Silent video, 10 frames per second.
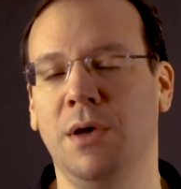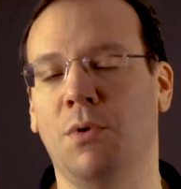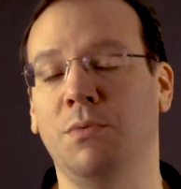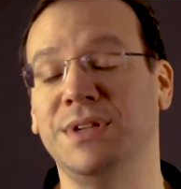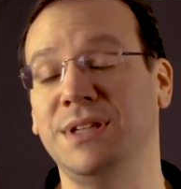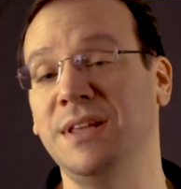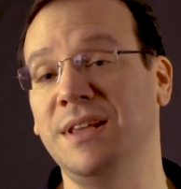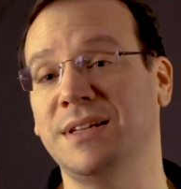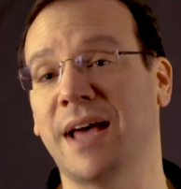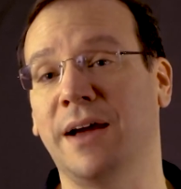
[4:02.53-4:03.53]
What we see
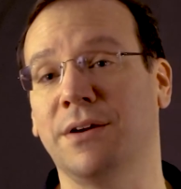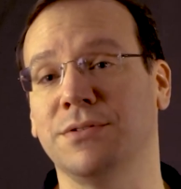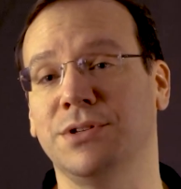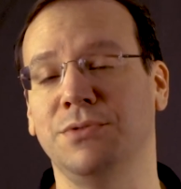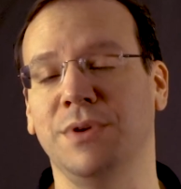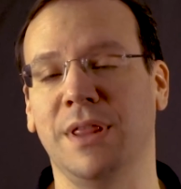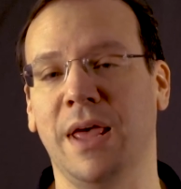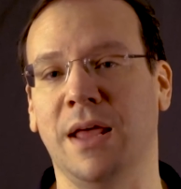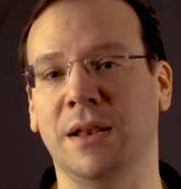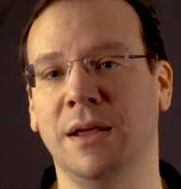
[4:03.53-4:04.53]
the attackers doing
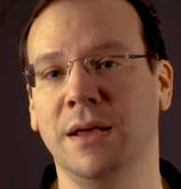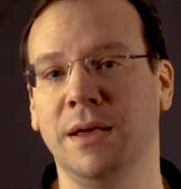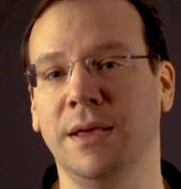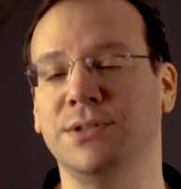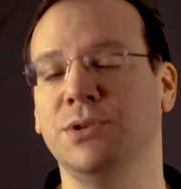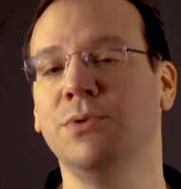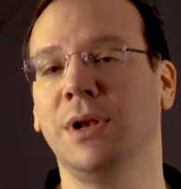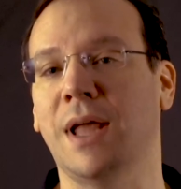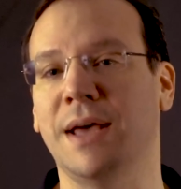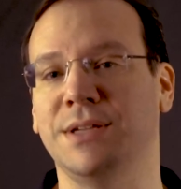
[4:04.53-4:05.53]
then is
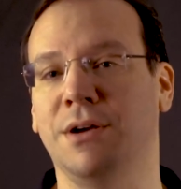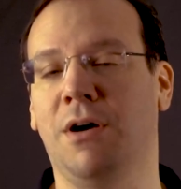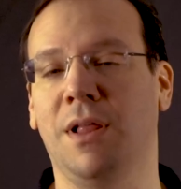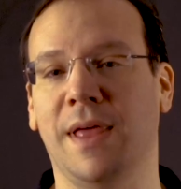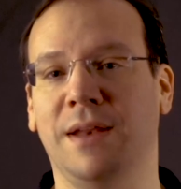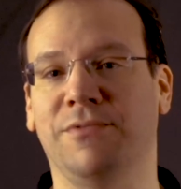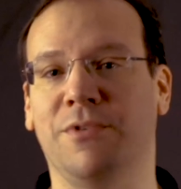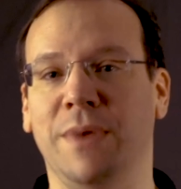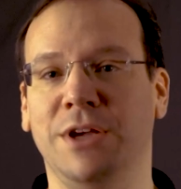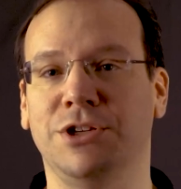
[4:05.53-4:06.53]
utilizing all that
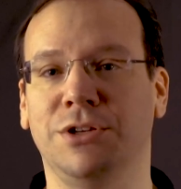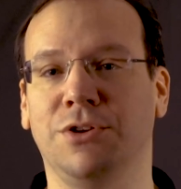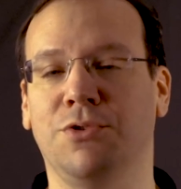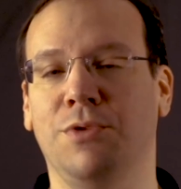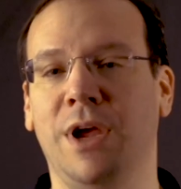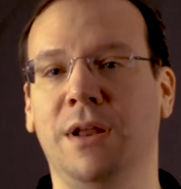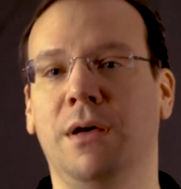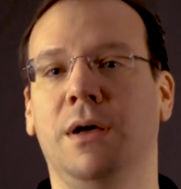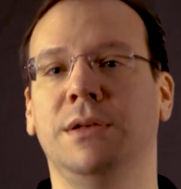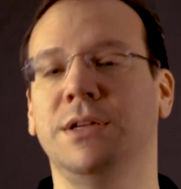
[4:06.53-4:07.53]
information to
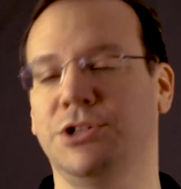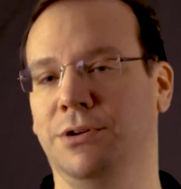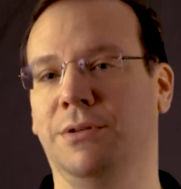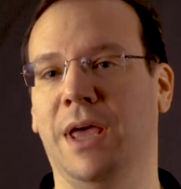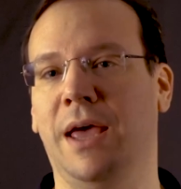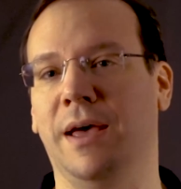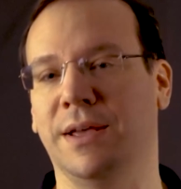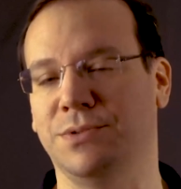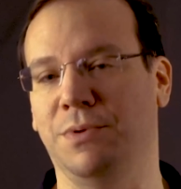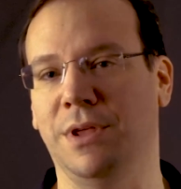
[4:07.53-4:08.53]
create additional
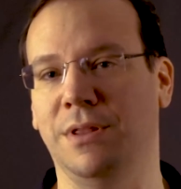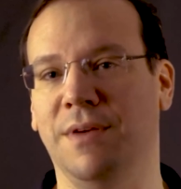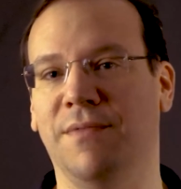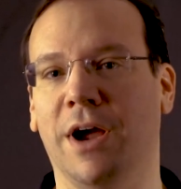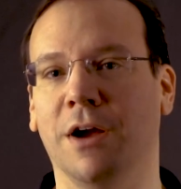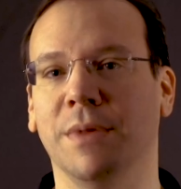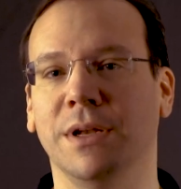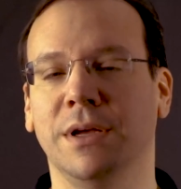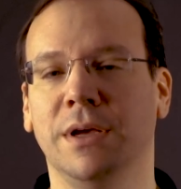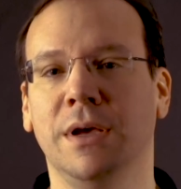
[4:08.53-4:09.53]
chaos within the environment.